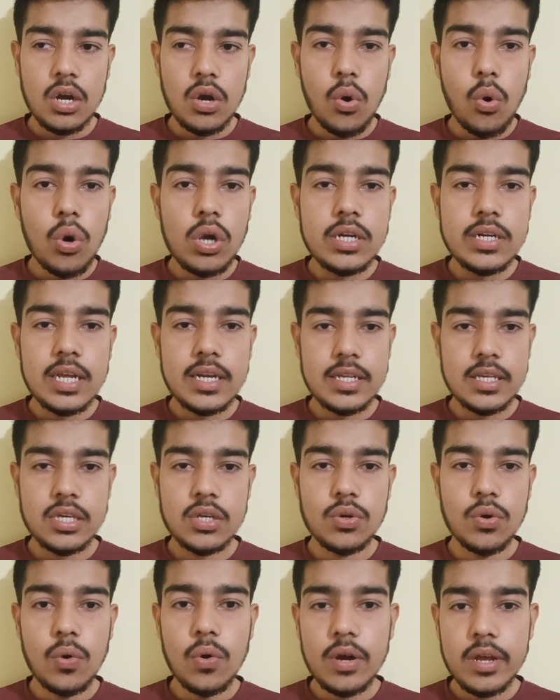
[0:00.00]
alter
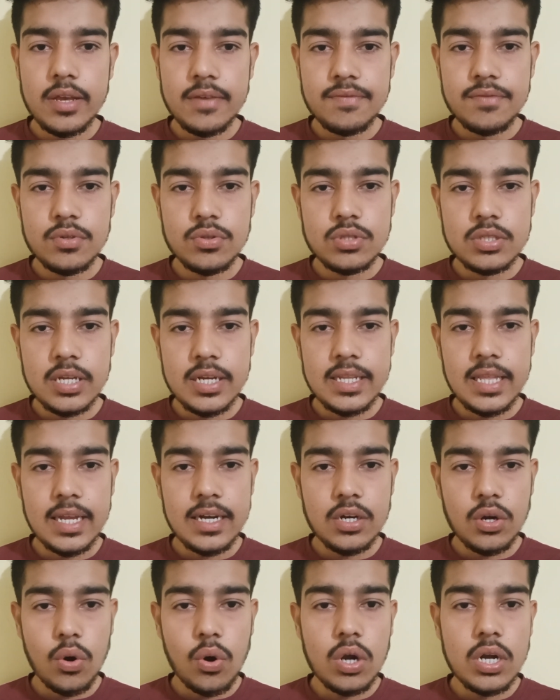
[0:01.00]
ego. If you say
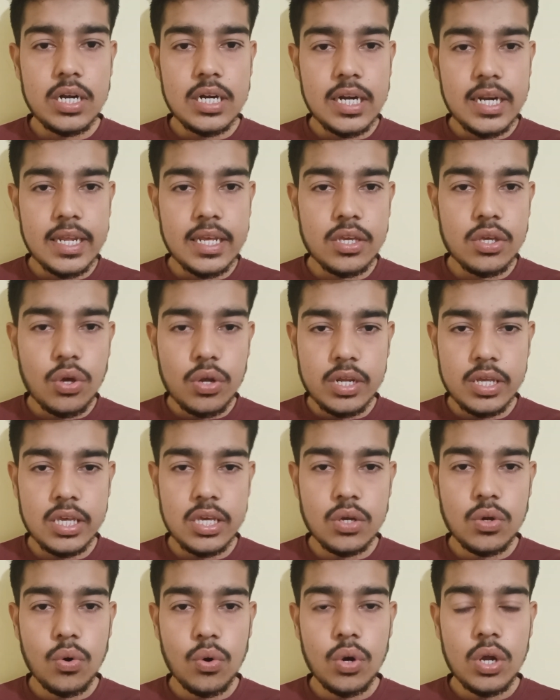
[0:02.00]
that altering your
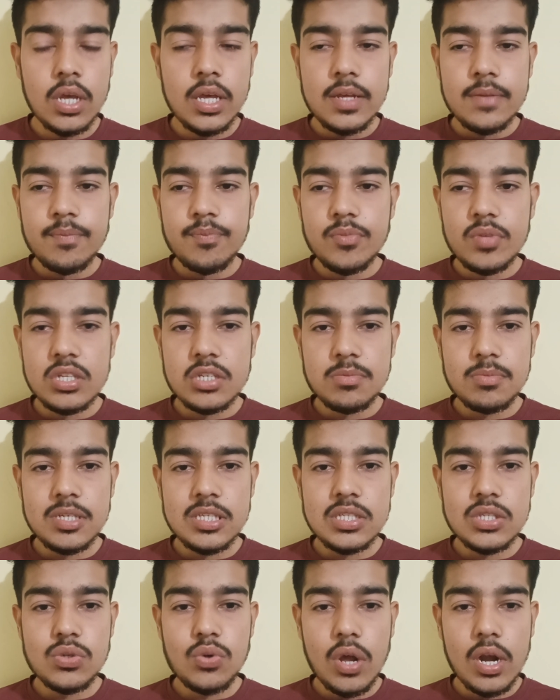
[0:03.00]
ego, which
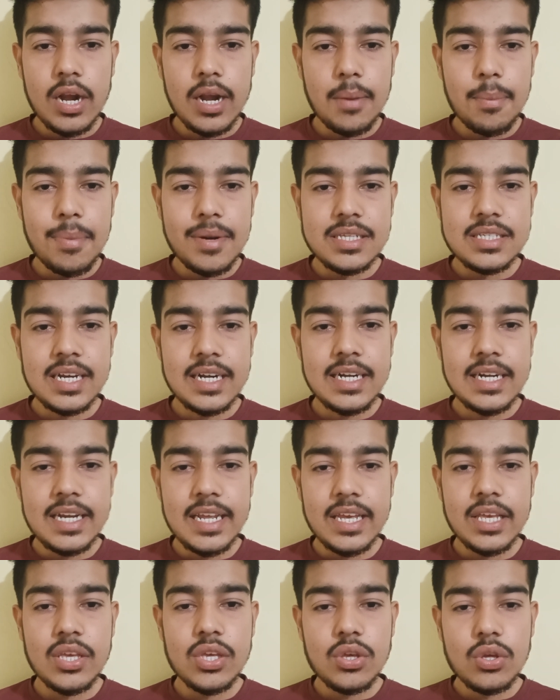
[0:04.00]
means you are
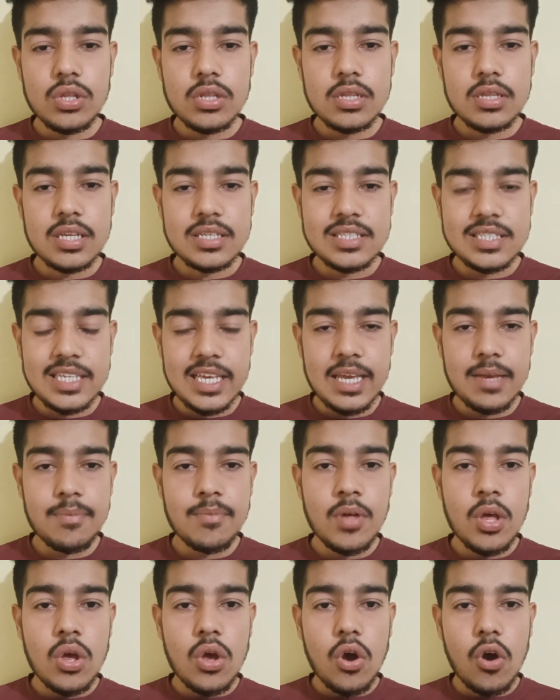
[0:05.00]
representing the
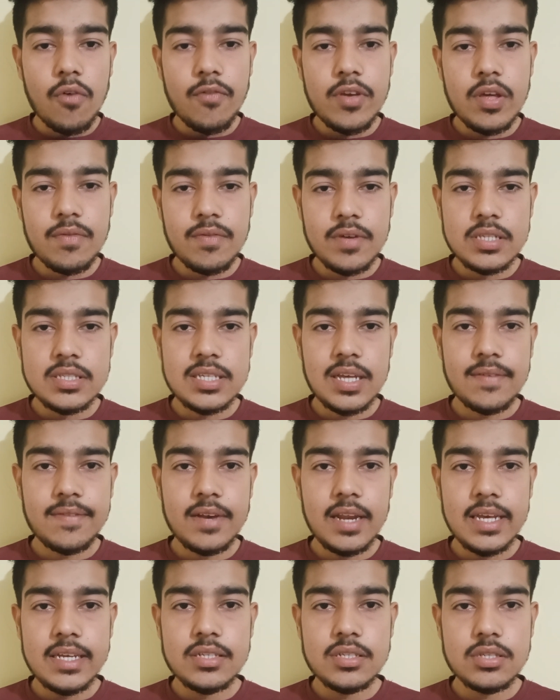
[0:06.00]
same of your oneself.
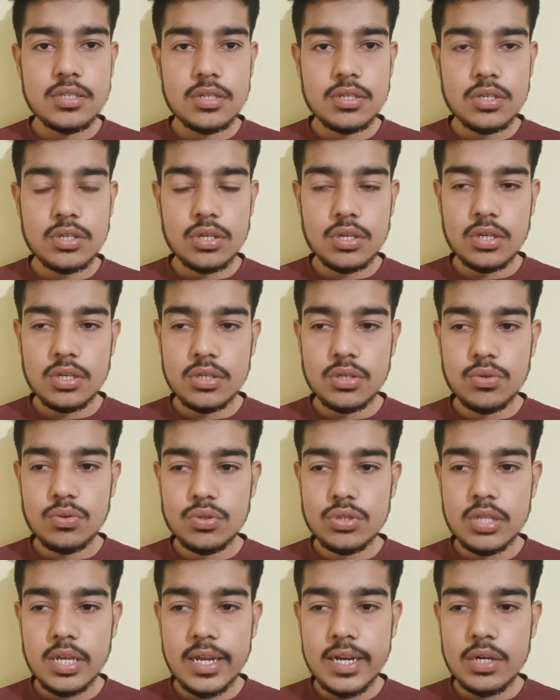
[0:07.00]
Like you
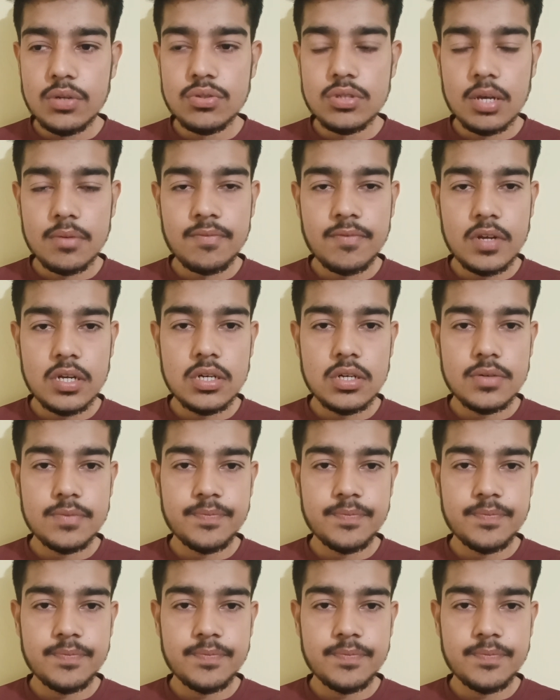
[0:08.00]
say to someone